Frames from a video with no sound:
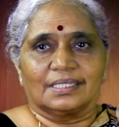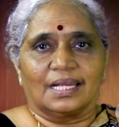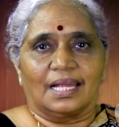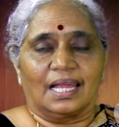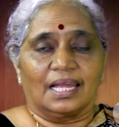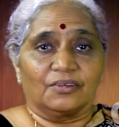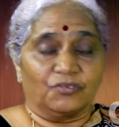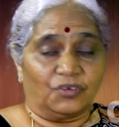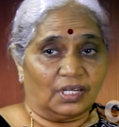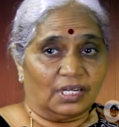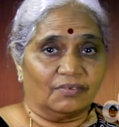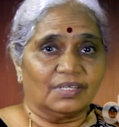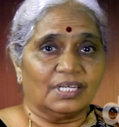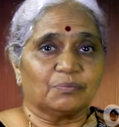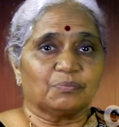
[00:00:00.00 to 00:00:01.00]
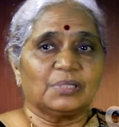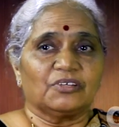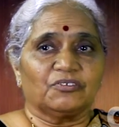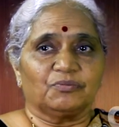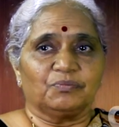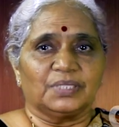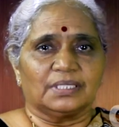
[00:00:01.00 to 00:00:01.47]
and for our
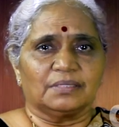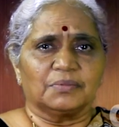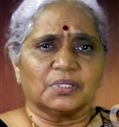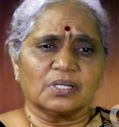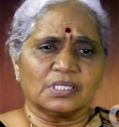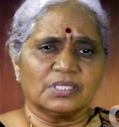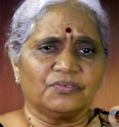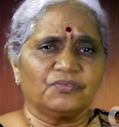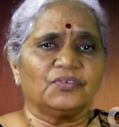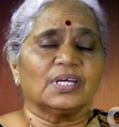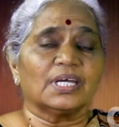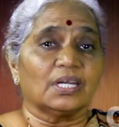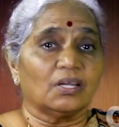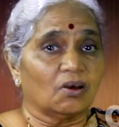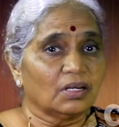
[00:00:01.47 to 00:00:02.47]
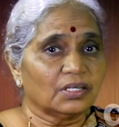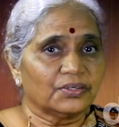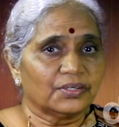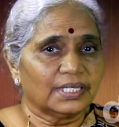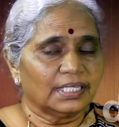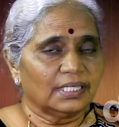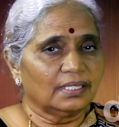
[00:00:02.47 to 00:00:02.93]
upliftment. Because if we are not
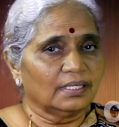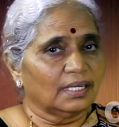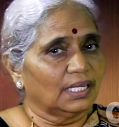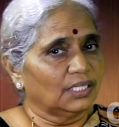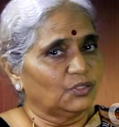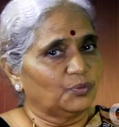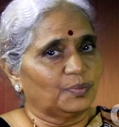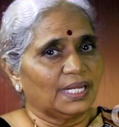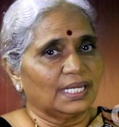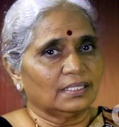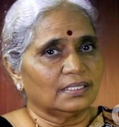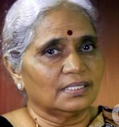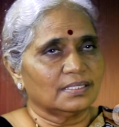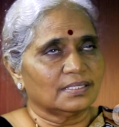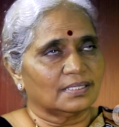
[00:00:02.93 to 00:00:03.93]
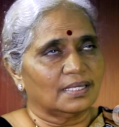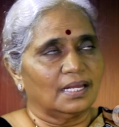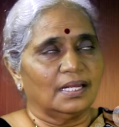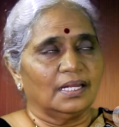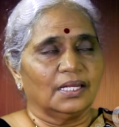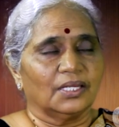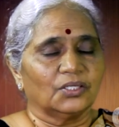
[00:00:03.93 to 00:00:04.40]
ready and you practice,
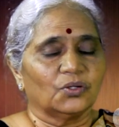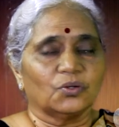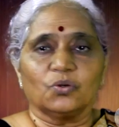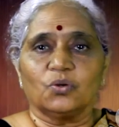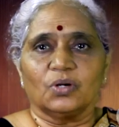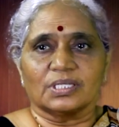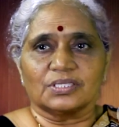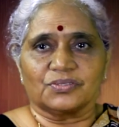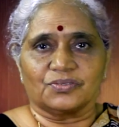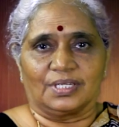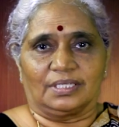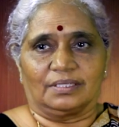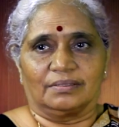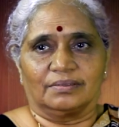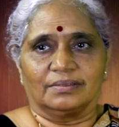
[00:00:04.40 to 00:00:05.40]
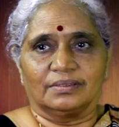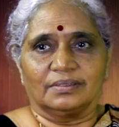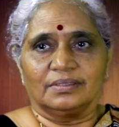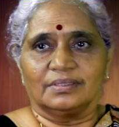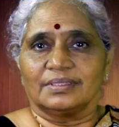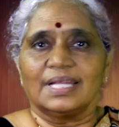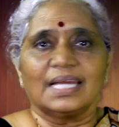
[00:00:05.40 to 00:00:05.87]
you go astray.
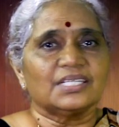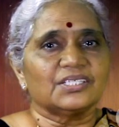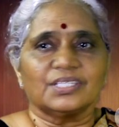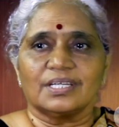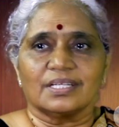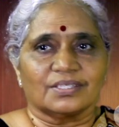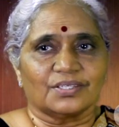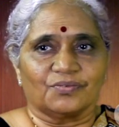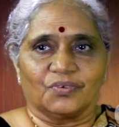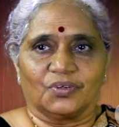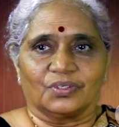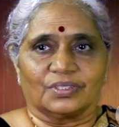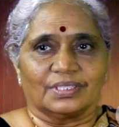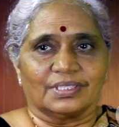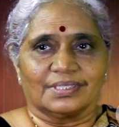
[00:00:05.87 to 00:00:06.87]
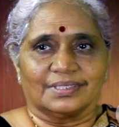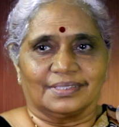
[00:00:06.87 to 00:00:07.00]
That she doesn't want.